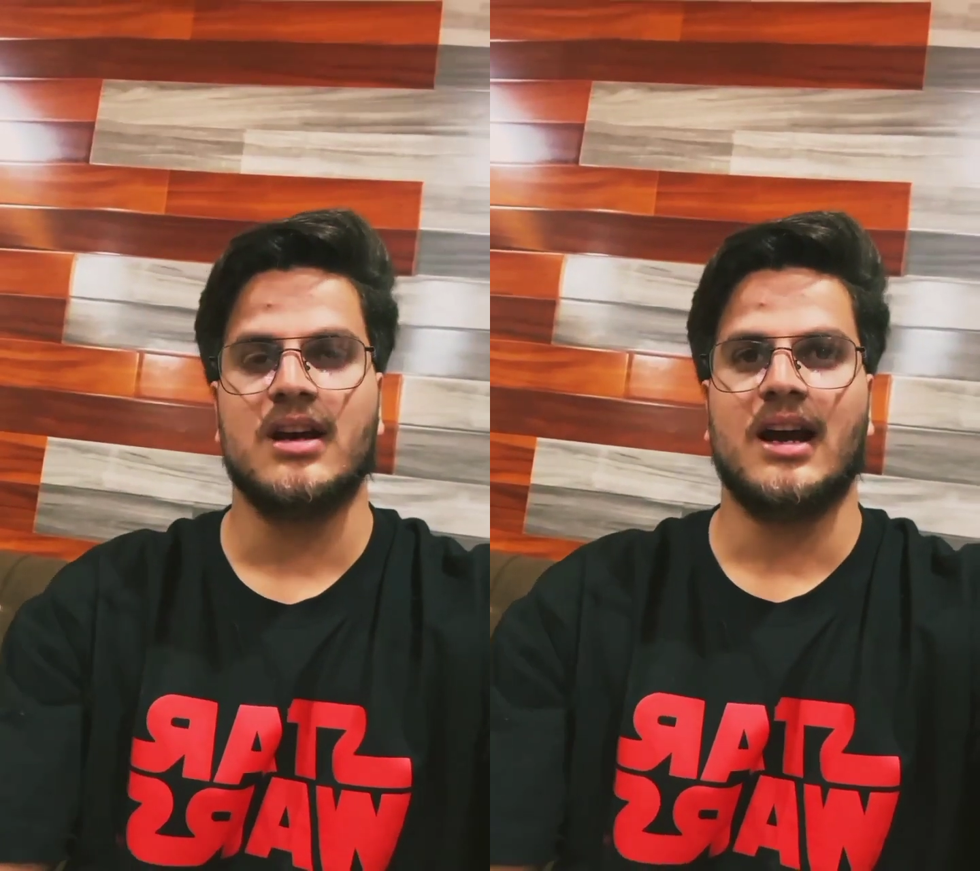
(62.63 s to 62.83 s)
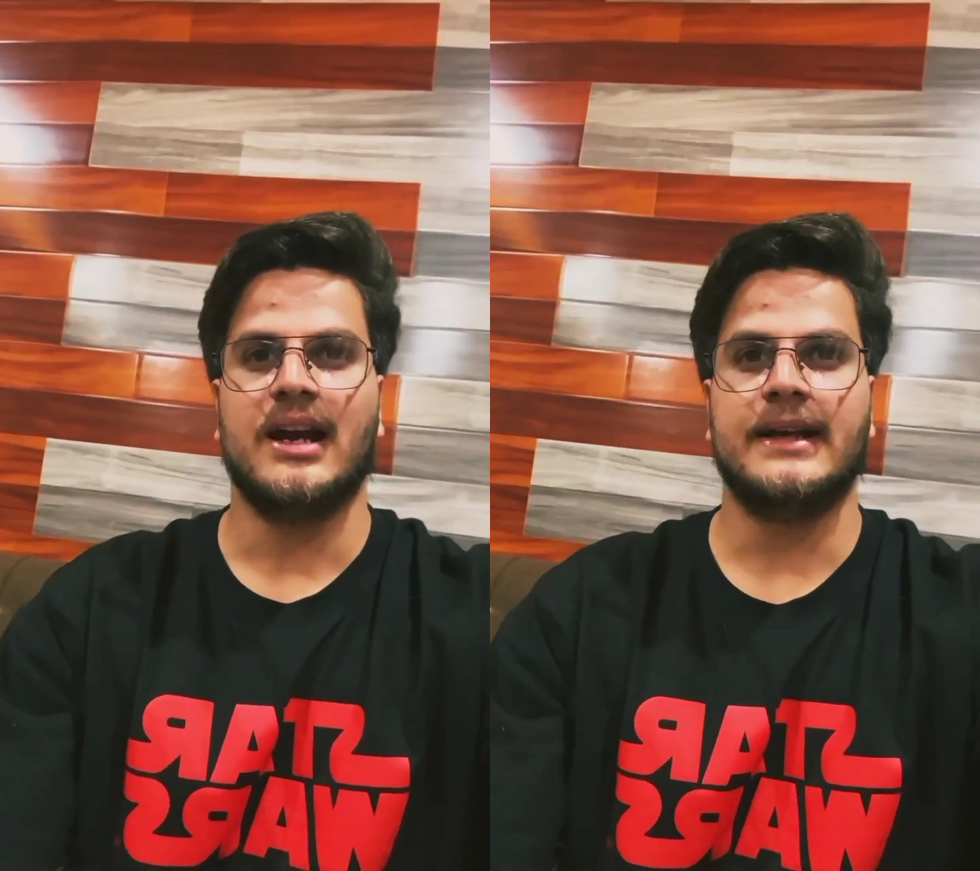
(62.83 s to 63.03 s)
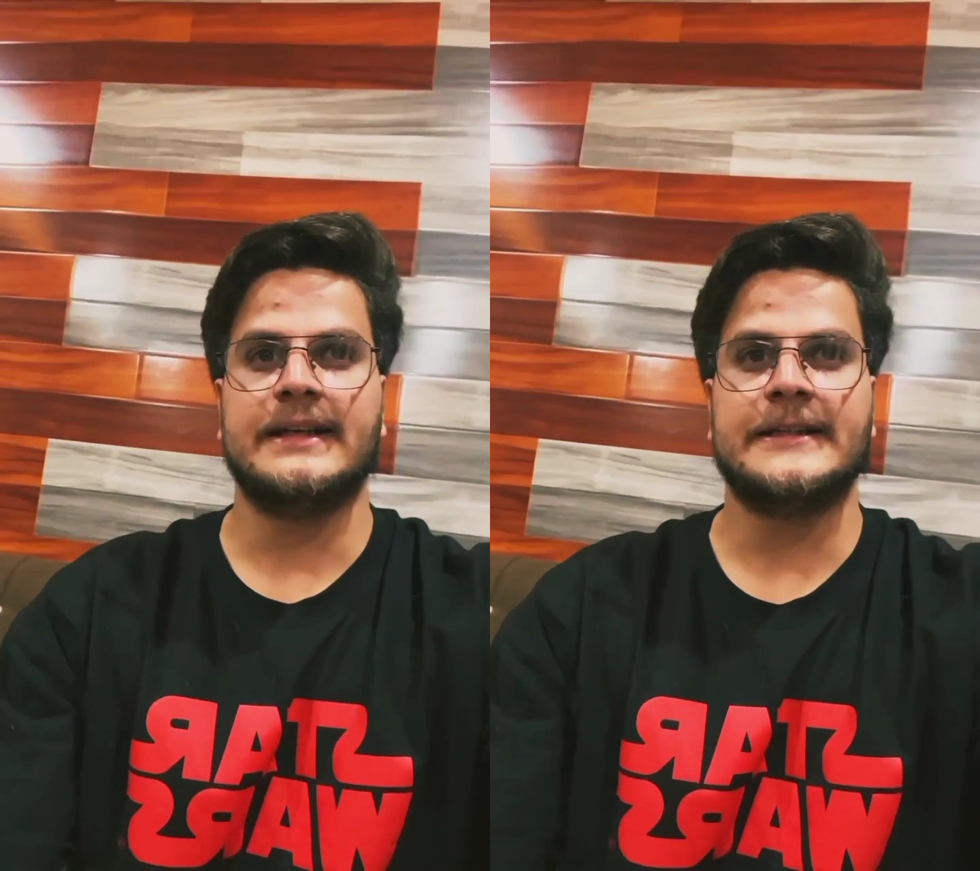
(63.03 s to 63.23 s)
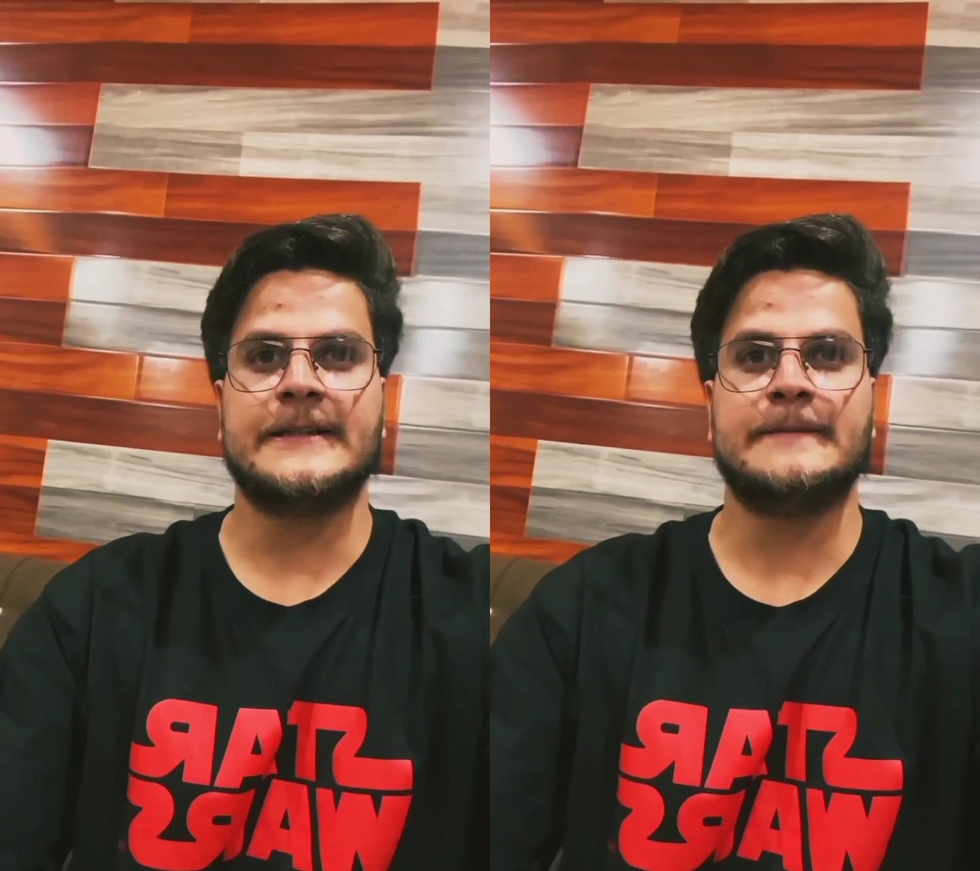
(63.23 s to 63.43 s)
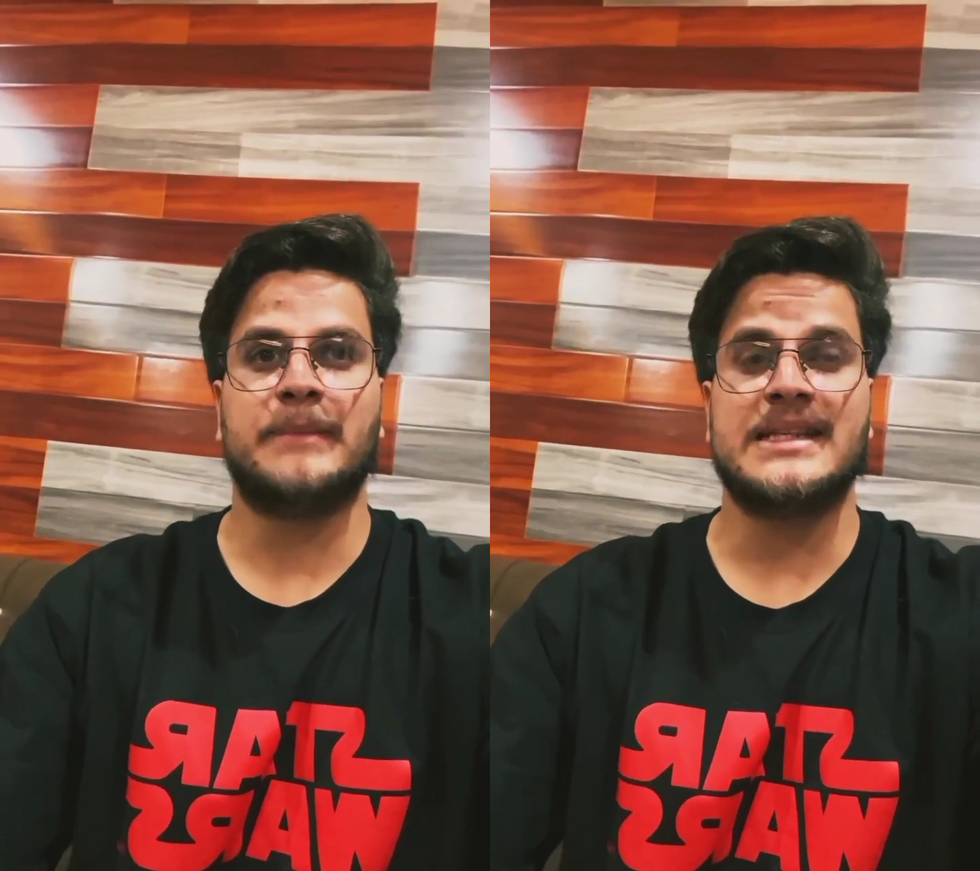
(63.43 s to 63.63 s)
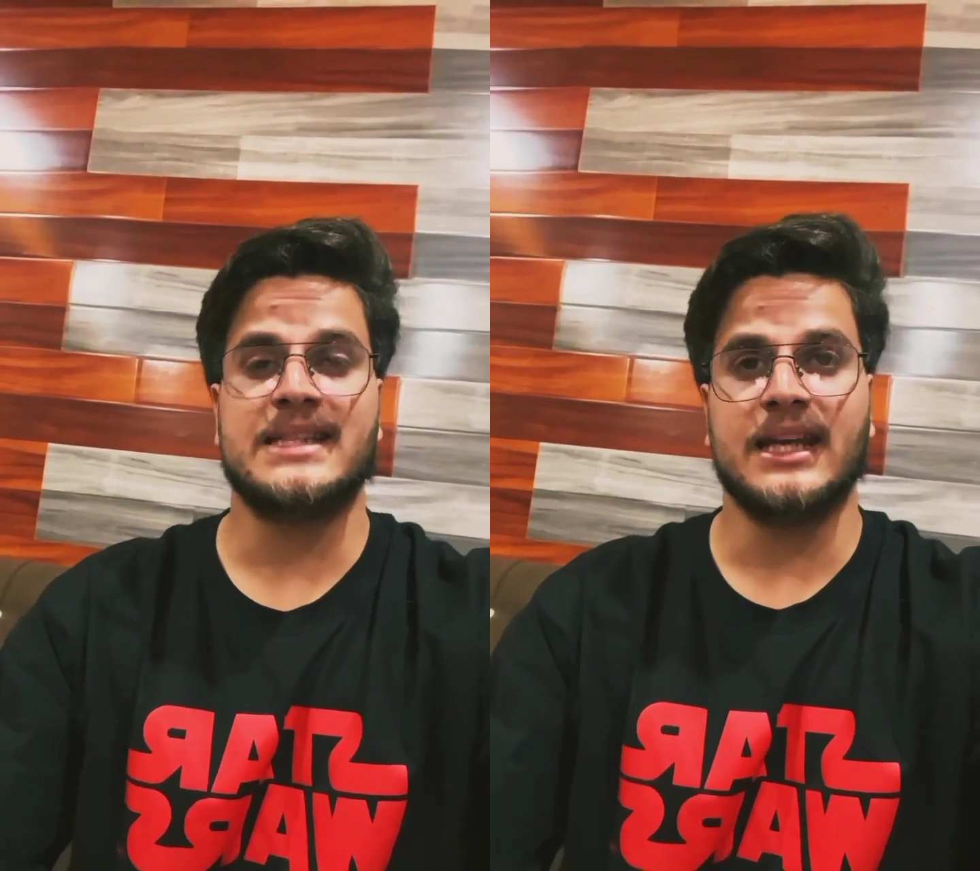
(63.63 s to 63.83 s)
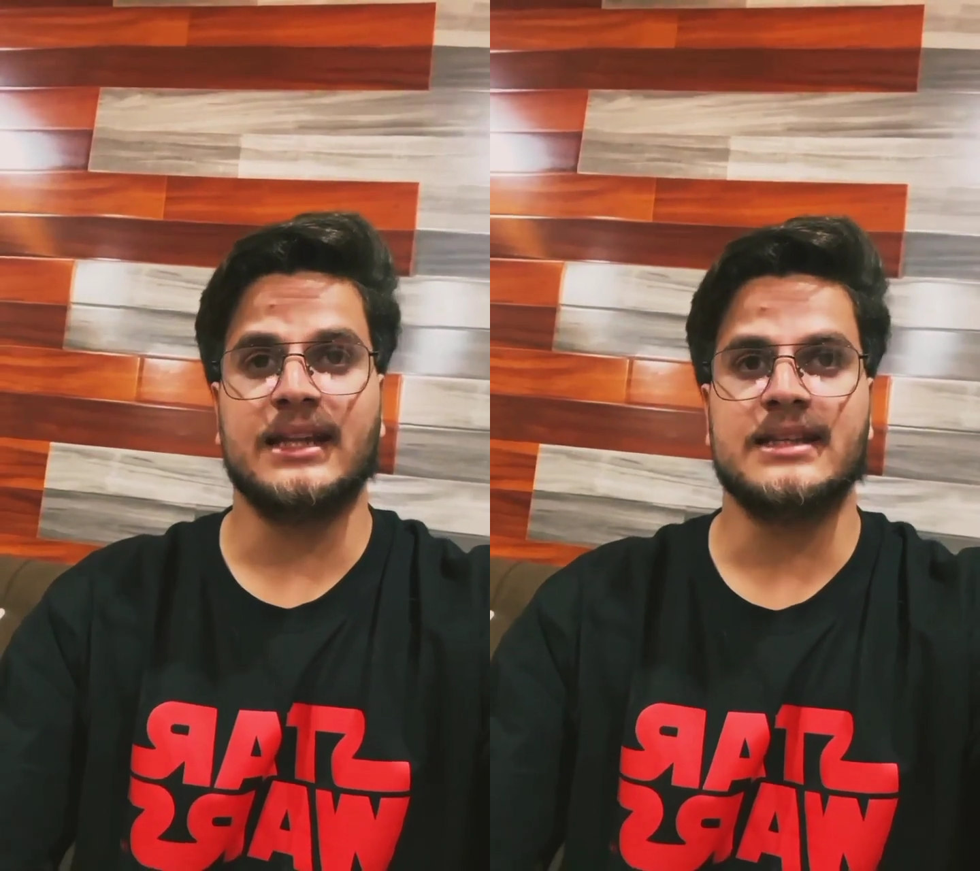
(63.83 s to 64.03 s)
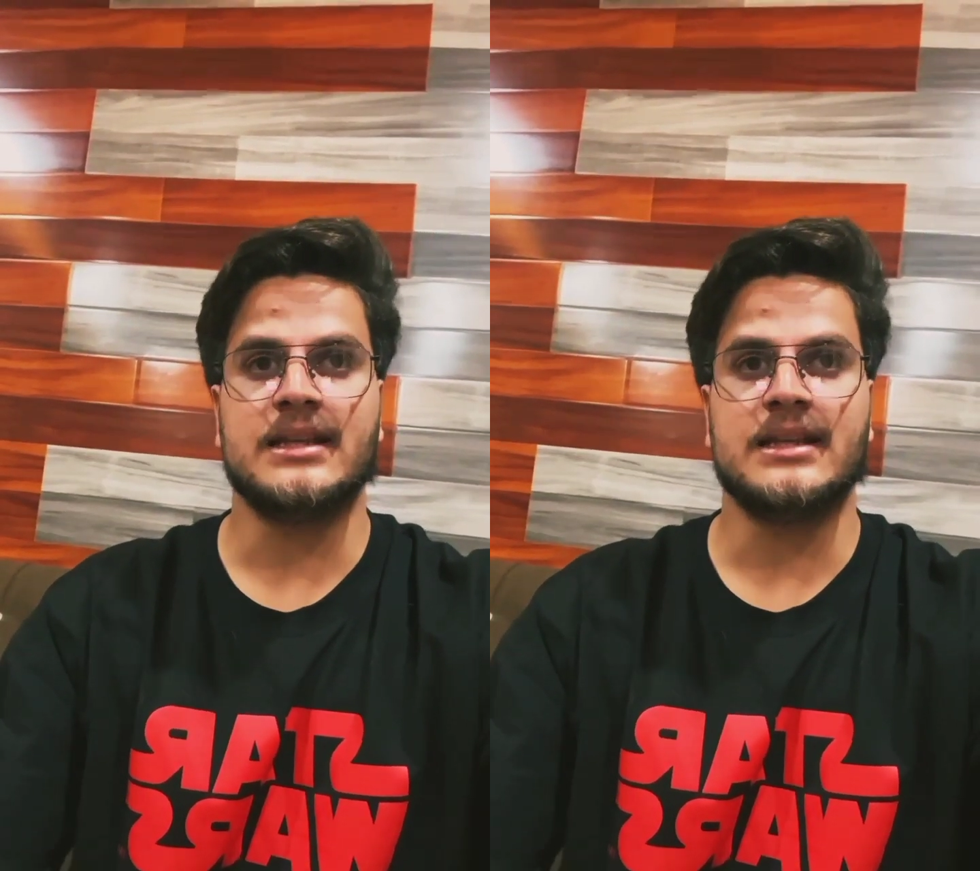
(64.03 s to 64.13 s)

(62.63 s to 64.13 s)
And by saying this,